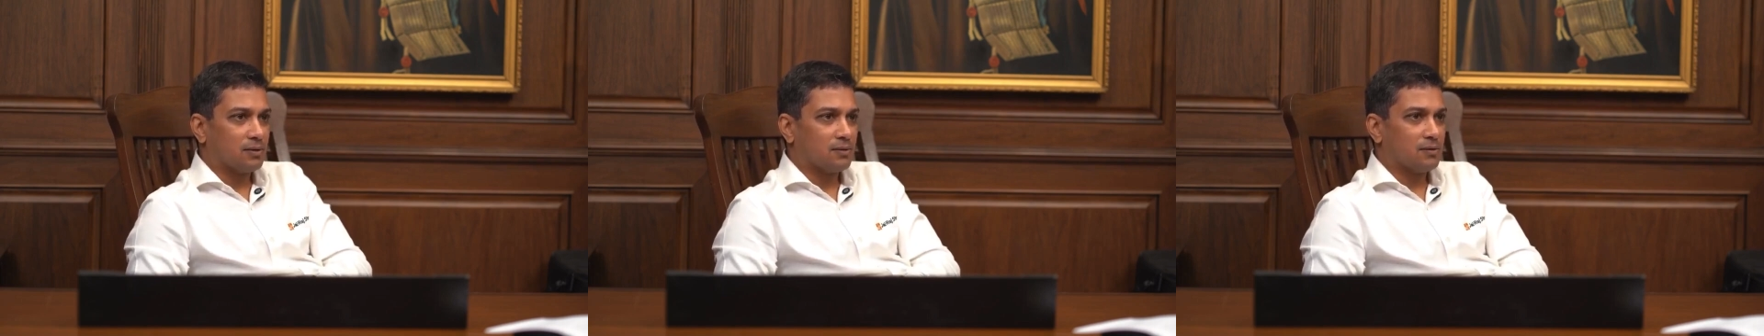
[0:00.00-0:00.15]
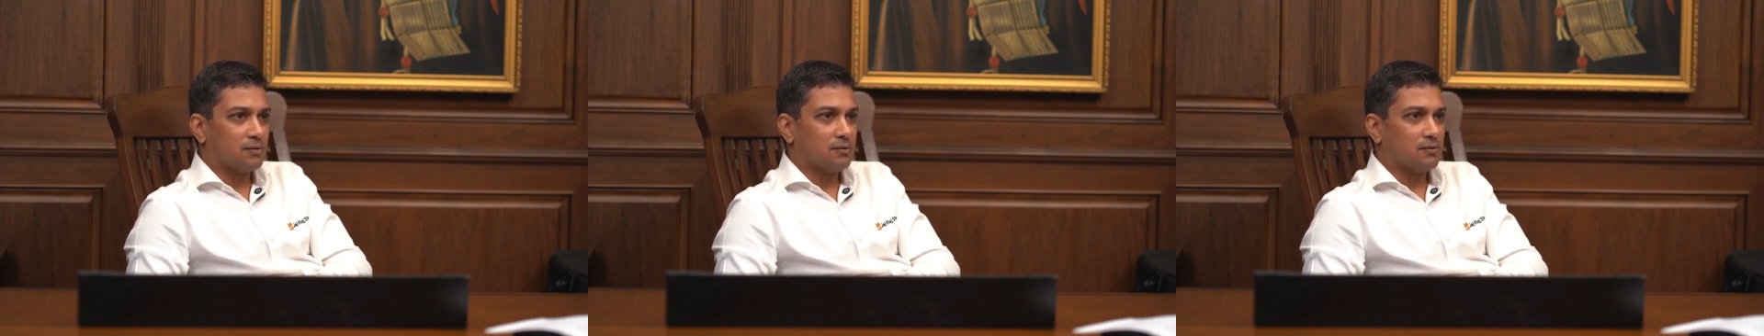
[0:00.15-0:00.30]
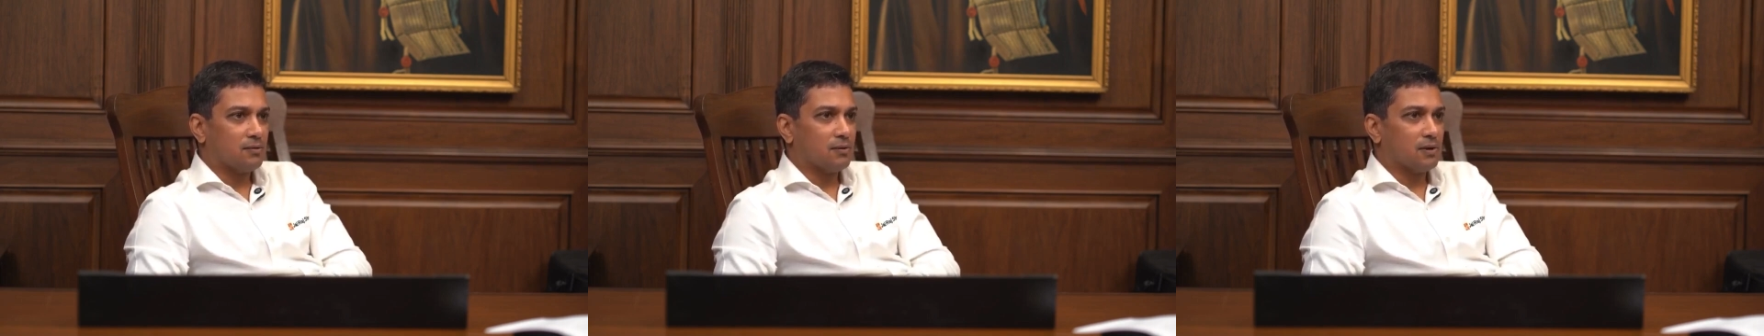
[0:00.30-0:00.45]

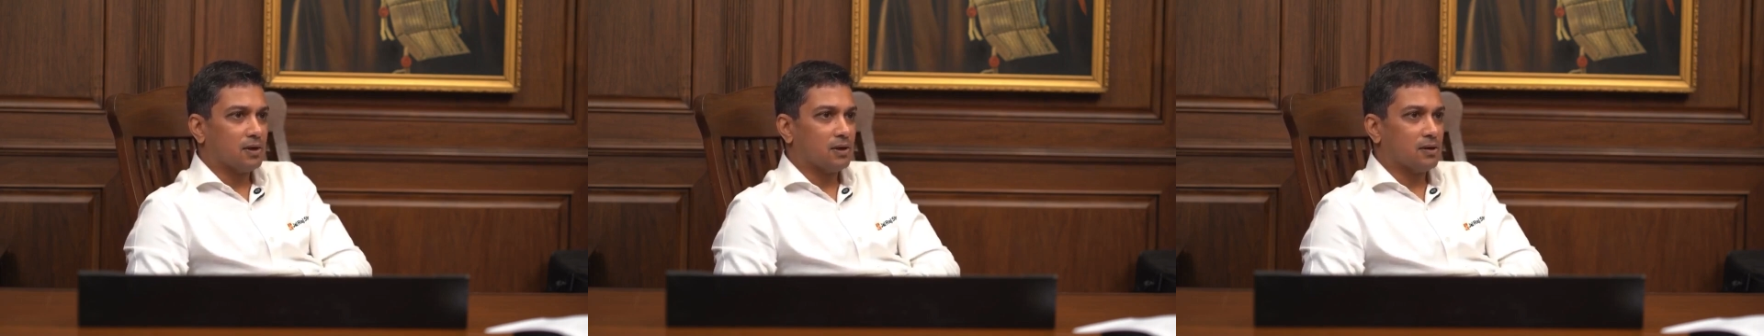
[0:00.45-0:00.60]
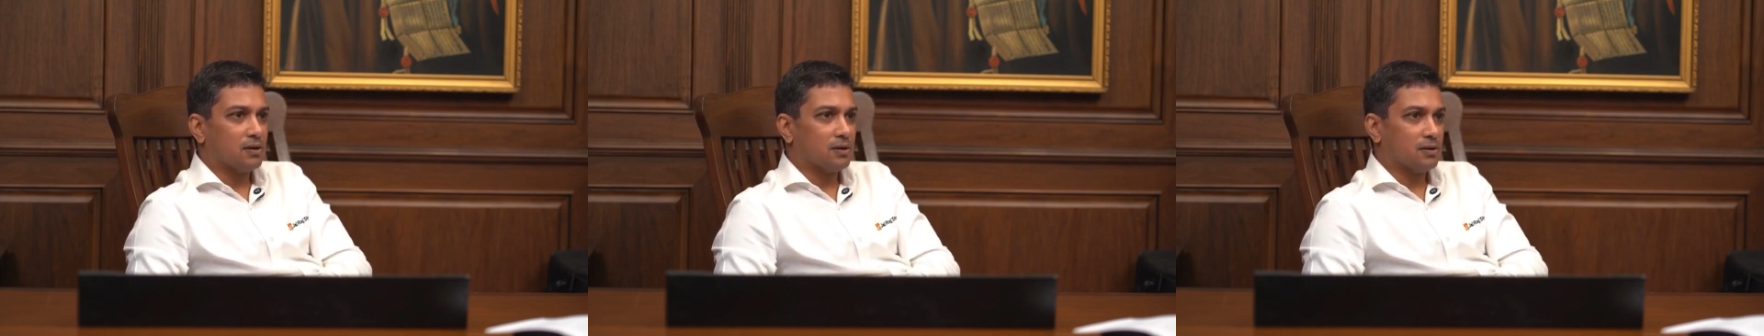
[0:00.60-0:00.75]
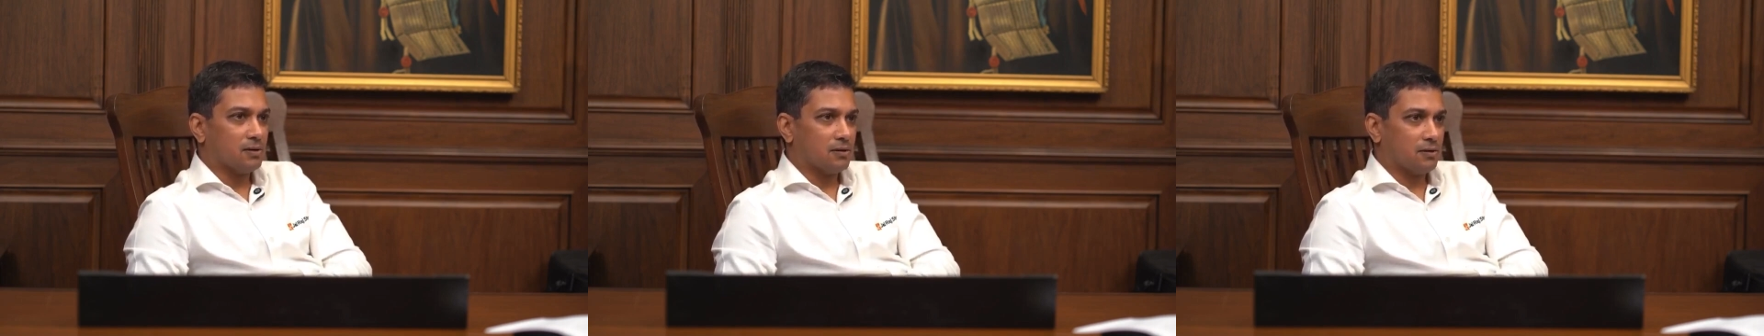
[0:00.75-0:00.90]
Right.
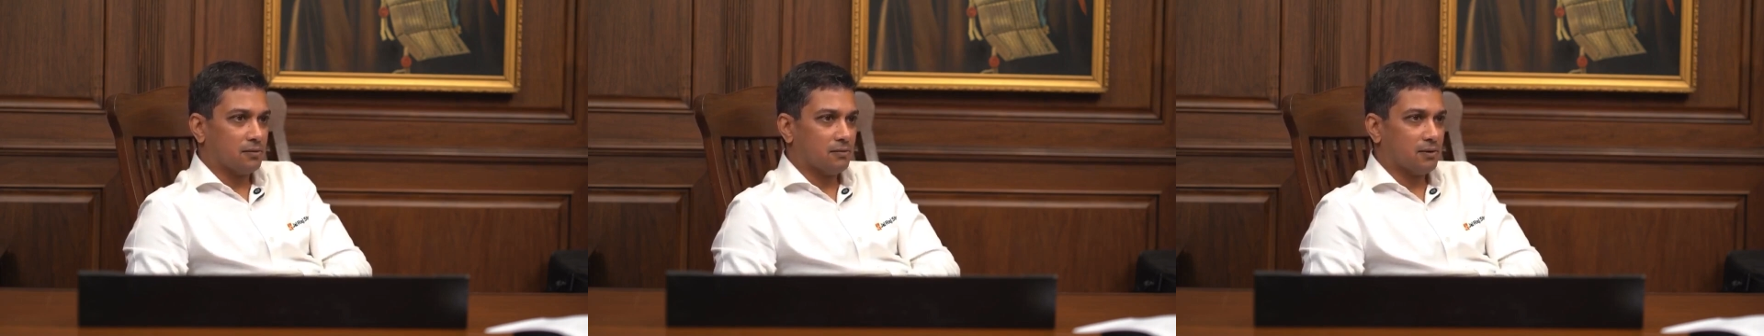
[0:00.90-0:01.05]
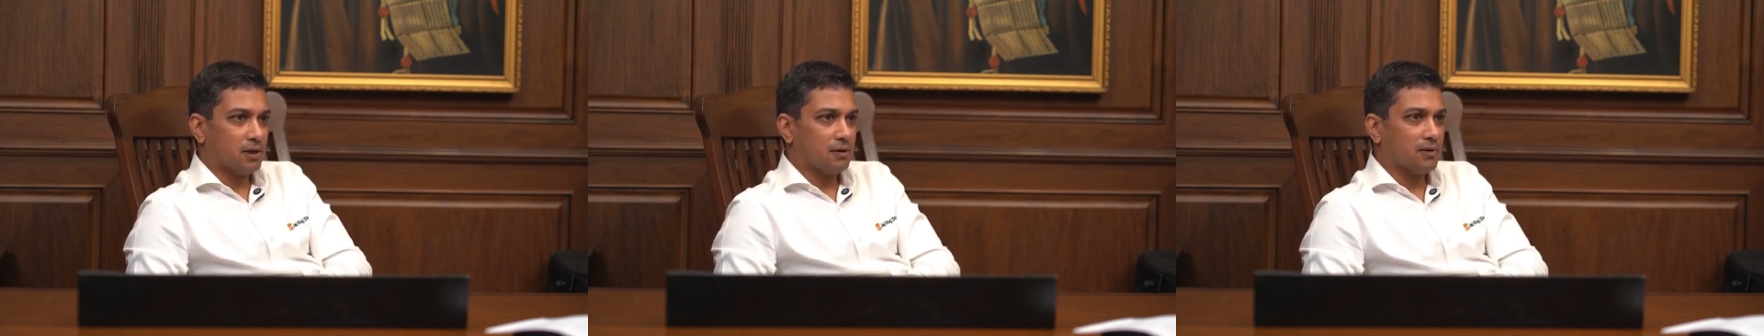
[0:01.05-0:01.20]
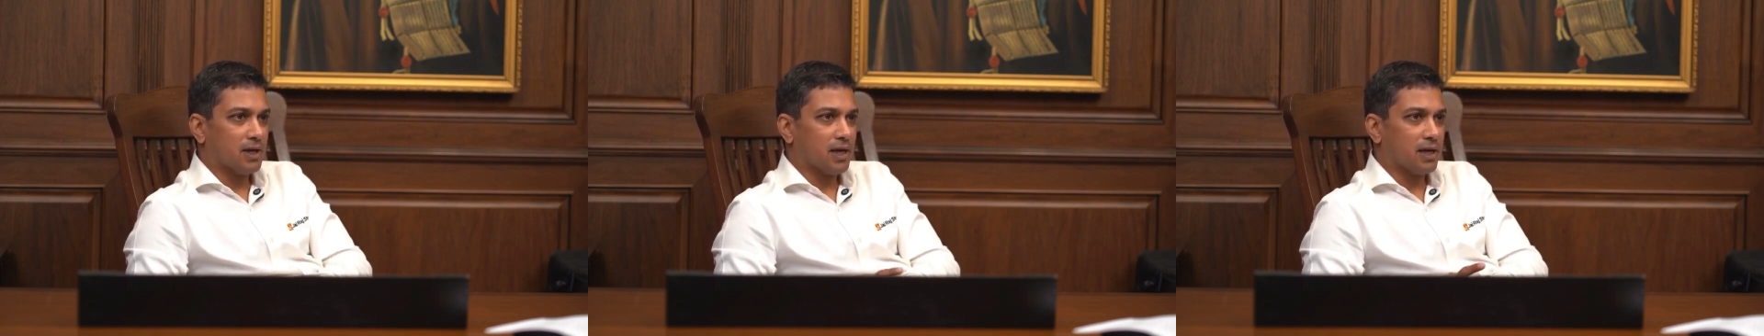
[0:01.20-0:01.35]

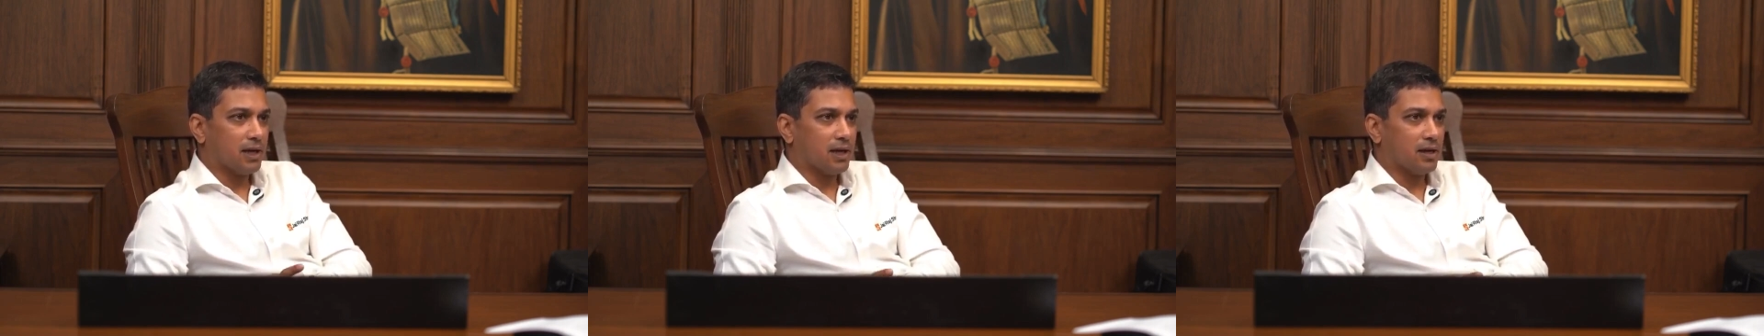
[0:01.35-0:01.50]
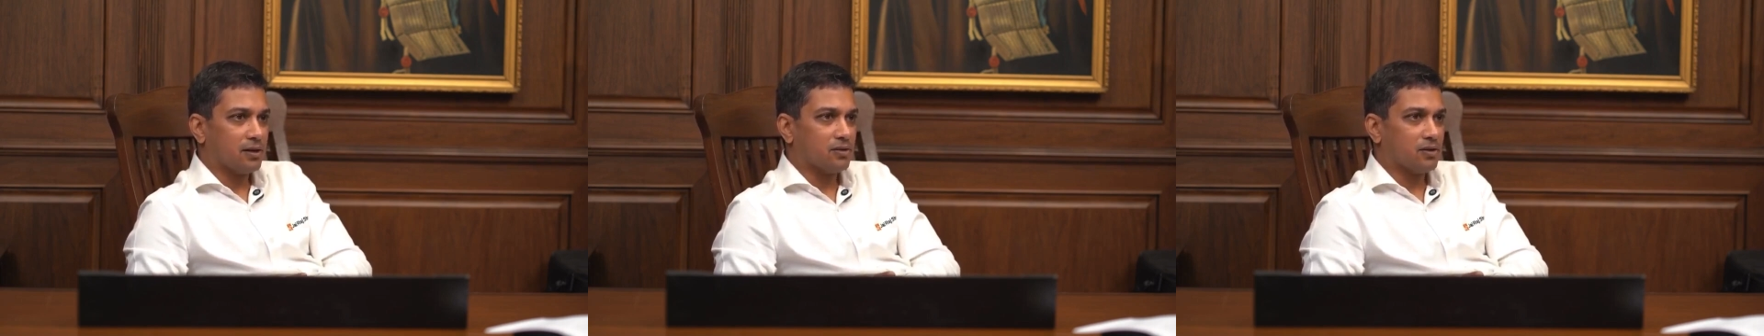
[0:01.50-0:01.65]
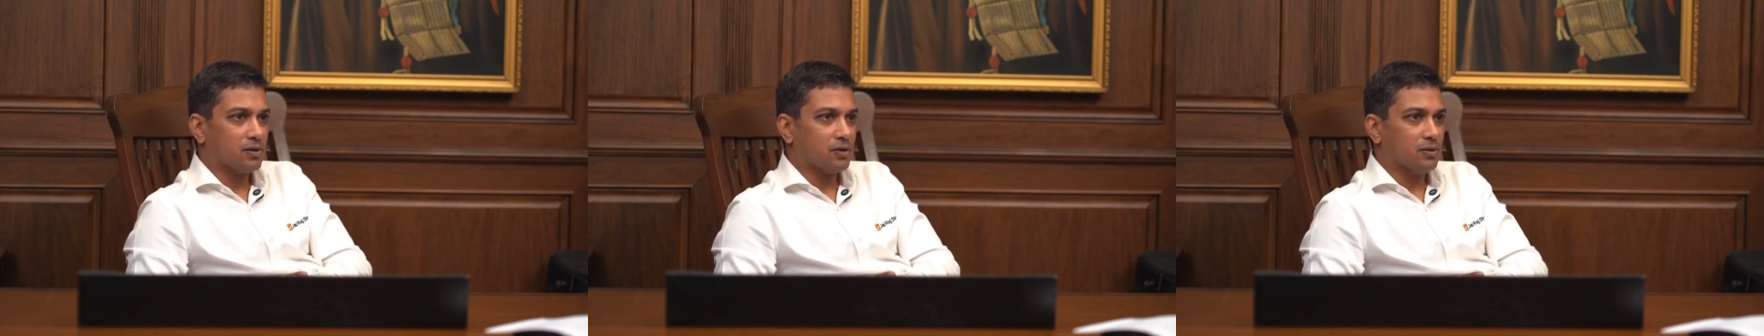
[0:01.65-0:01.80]
When we
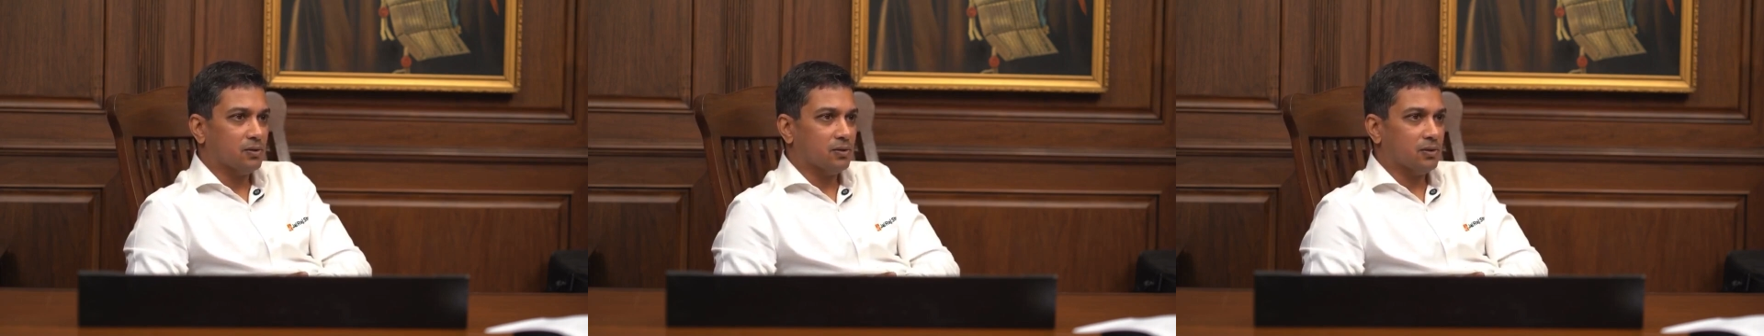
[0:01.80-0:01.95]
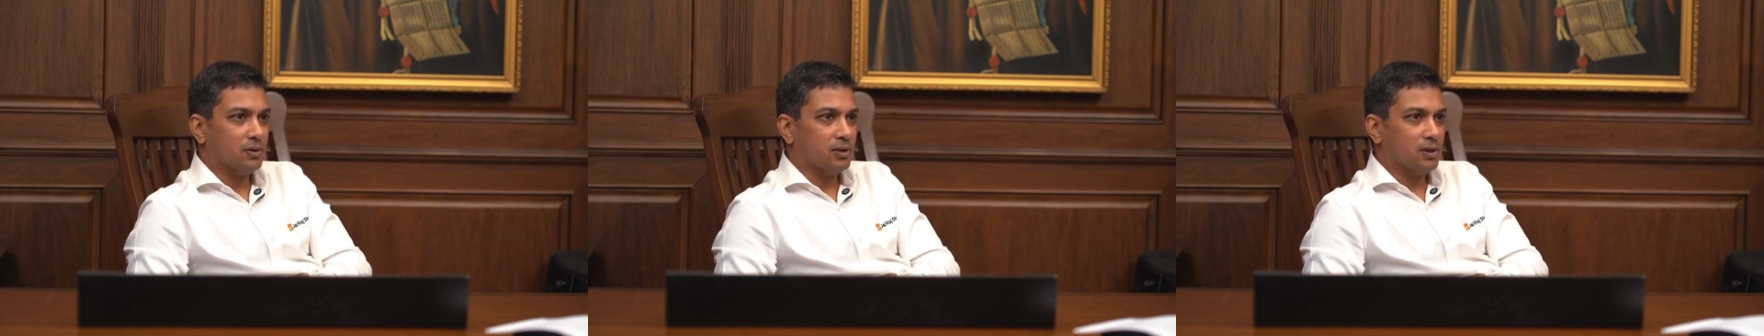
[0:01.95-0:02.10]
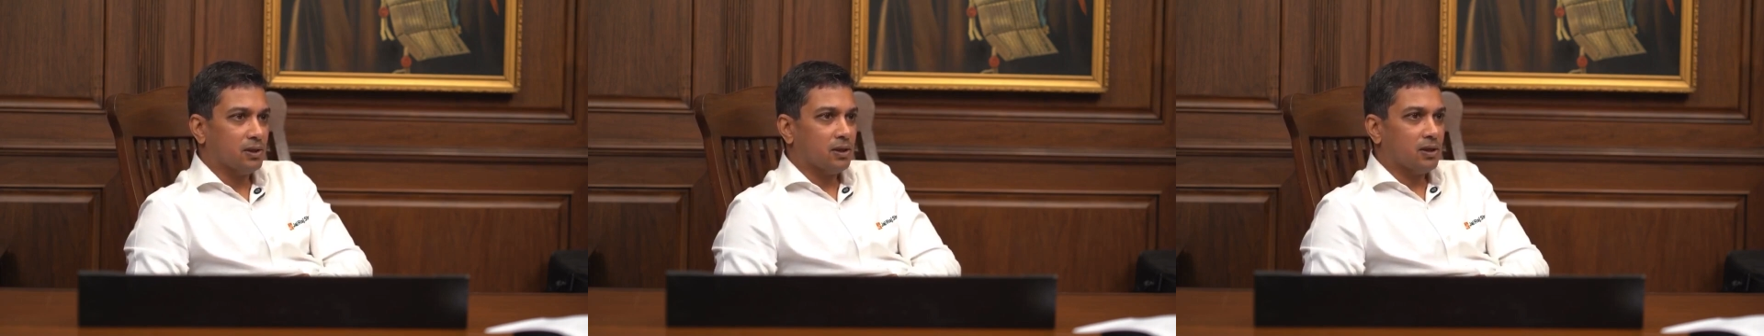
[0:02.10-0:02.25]
engaged you.
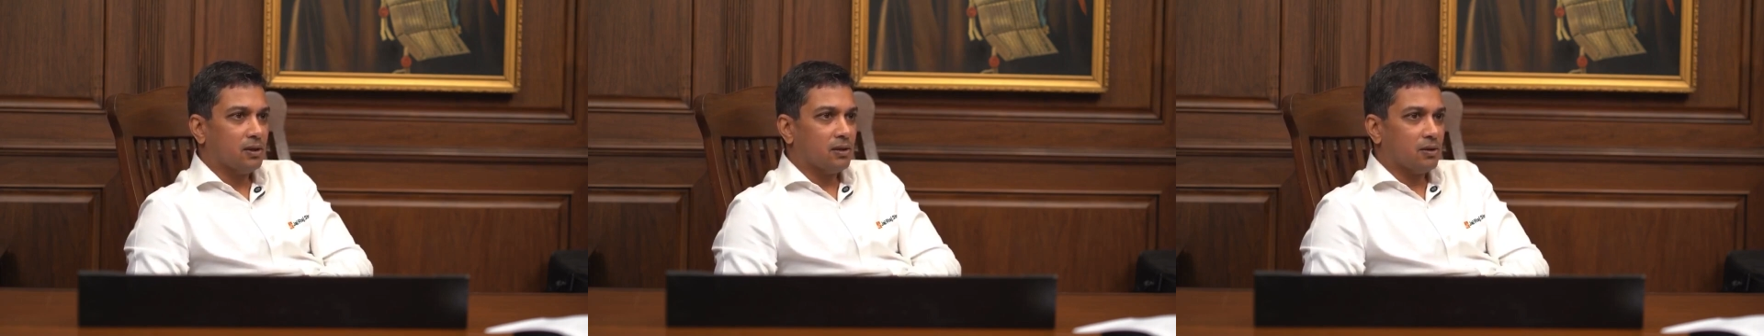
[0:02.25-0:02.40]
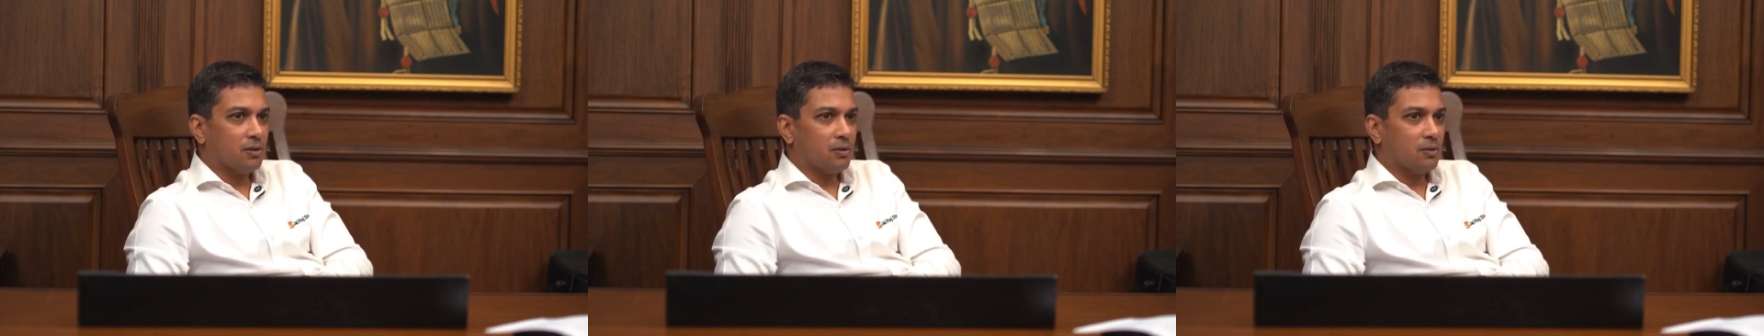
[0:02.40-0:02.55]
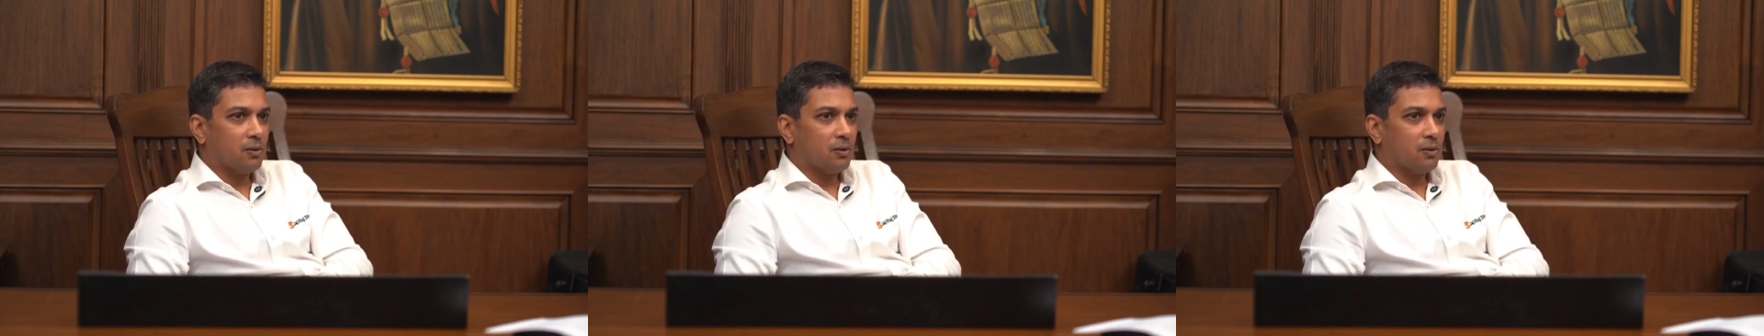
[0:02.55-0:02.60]
Right.